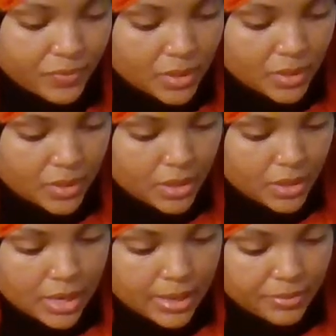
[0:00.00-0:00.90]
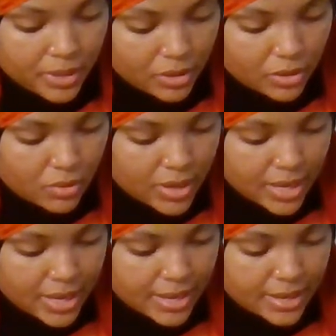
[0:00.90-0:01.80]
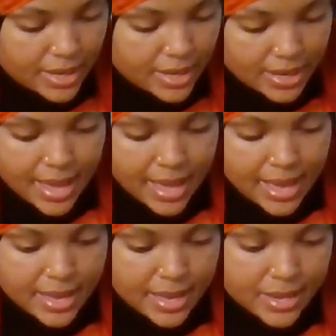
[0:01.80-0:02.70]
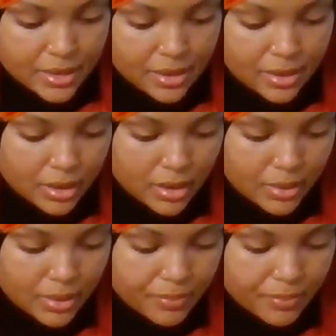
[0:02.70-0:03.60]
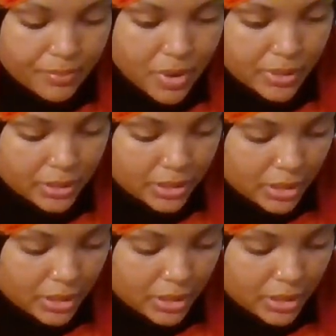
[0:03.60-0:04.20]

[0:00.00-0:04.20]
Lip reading: So I'm going to go ahead and add approximately